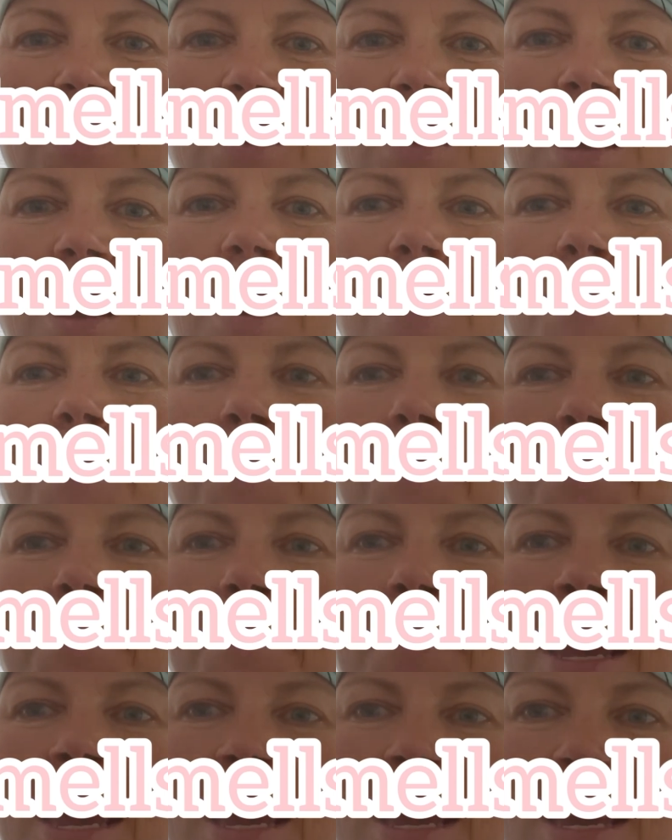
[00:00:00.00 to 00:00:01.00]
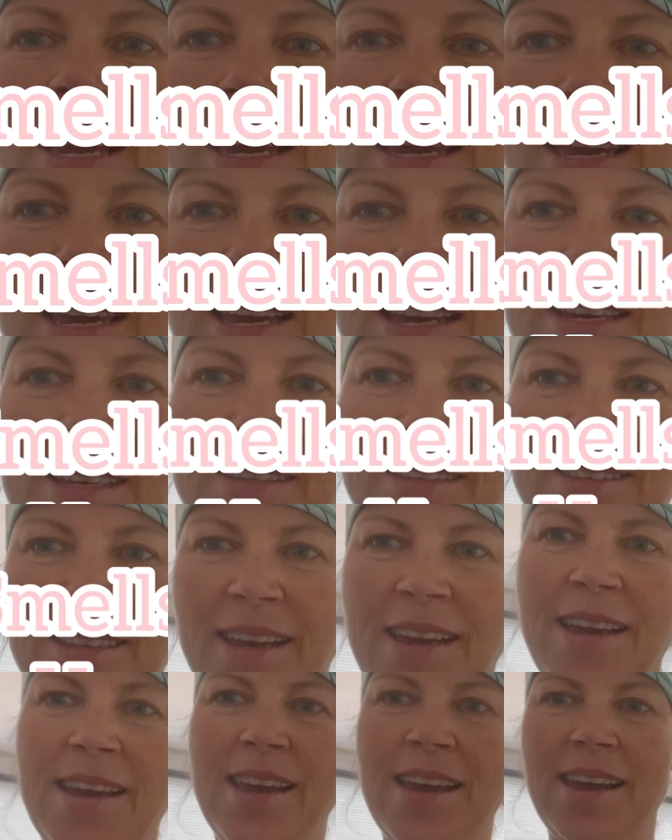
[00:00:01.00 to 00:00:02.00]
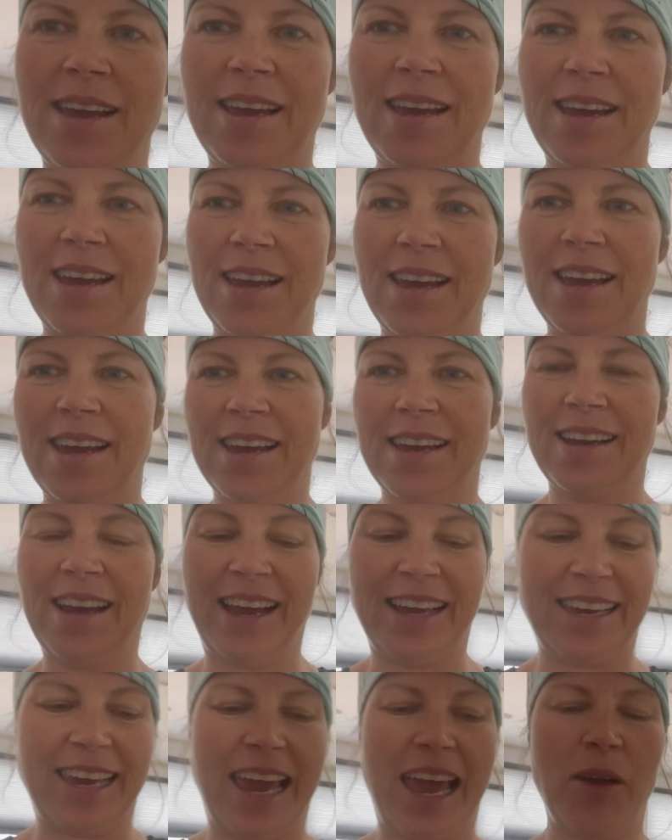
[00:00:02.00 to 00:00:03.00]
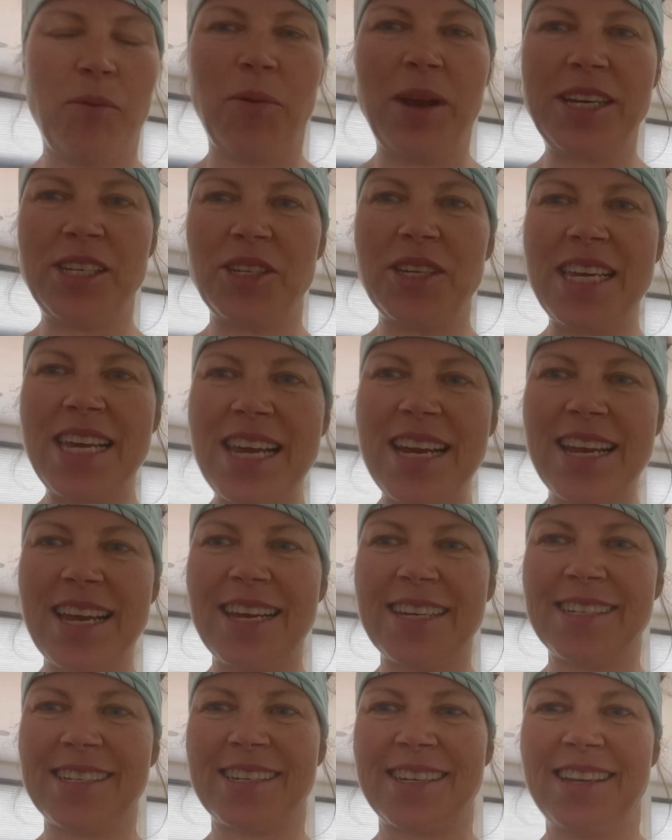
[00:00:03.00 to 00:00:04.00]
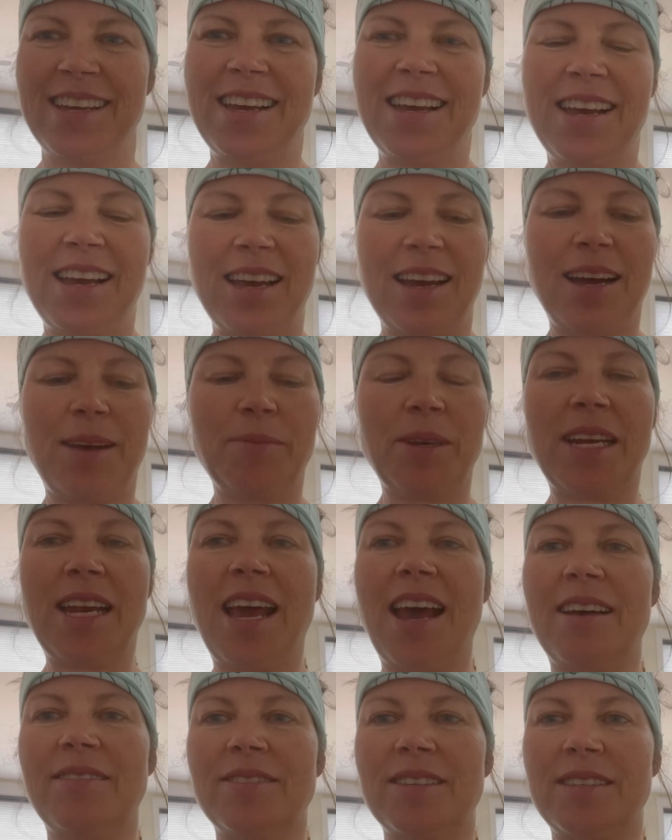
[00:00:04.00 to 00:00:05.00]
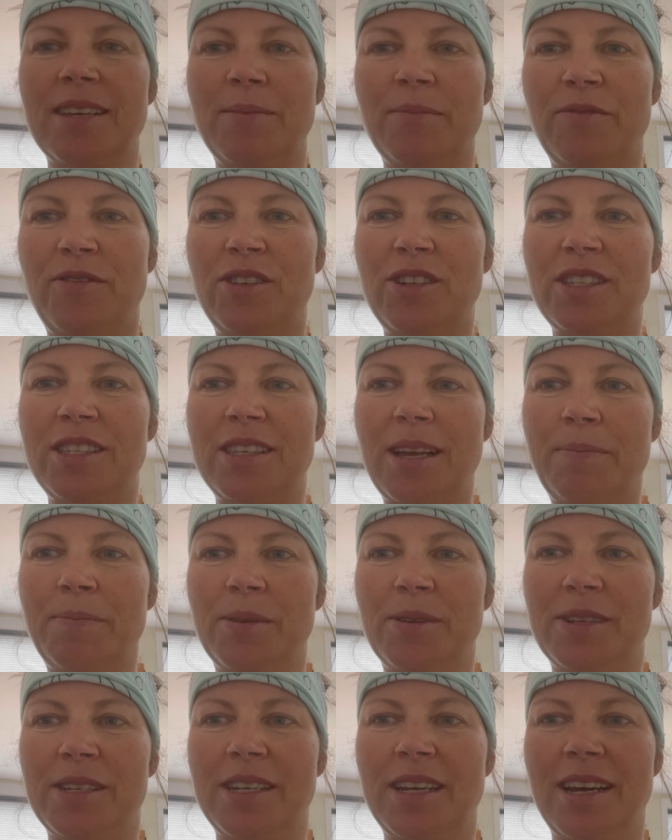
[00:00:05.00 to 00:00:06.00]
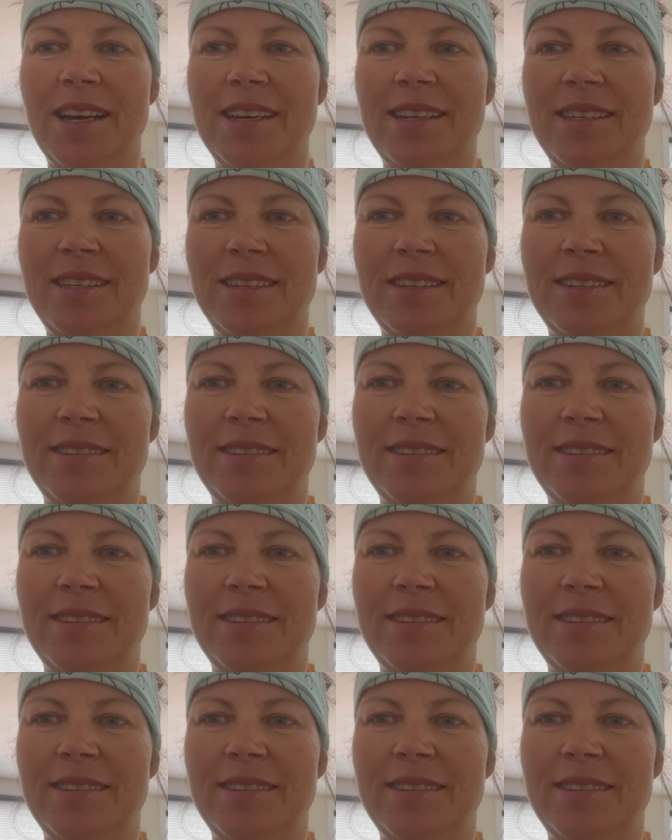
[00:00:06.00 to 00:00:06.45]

amazing. I can't wait to eat it. I'm gonna have some for supper tonight.